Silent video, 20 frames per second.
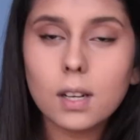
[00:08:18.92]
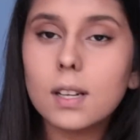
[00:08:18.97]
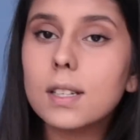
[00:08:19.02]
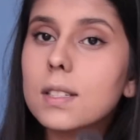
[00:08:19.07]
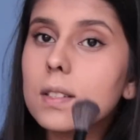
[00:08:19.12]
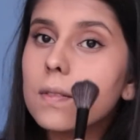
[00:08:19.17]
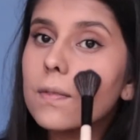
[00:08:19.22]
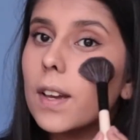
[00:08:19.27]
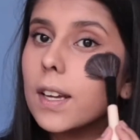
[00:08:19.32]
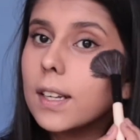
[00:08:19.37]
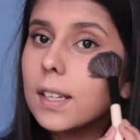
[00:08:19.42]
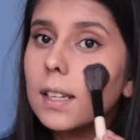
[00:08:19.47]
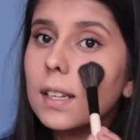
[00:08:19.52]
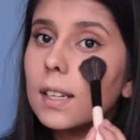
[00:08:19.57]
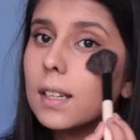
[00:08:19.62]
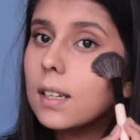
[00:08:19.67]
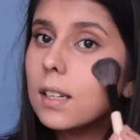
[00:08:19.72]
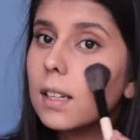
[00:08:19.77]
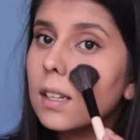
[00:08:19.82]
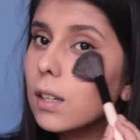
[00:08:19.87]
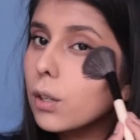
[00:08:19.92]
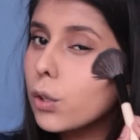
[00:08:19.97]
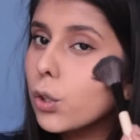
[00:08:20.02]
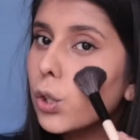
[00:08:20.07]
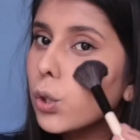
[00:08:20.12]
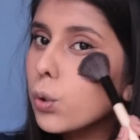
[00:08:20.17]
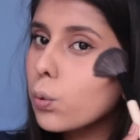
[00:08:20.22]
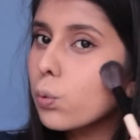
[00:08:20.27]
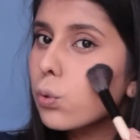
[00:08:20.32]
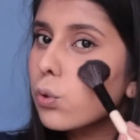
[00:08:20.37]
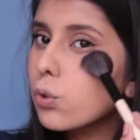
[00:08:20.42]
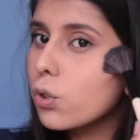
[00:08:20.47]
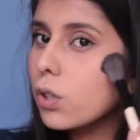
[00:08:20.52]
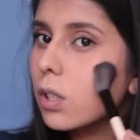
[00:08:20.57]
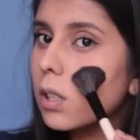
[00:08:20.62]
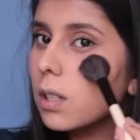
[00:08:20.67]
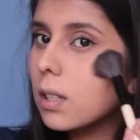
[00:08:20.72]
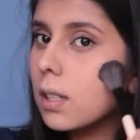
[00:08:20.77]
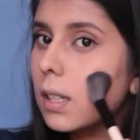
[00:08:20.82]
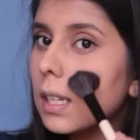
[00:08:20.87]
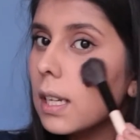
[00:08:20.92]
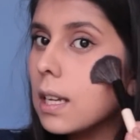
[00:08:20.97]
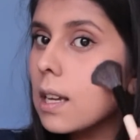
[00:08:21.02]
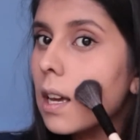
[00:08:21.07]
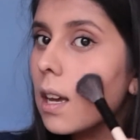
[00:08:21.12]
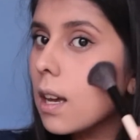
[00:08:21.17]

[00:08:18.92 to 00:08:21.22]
It's a very neutral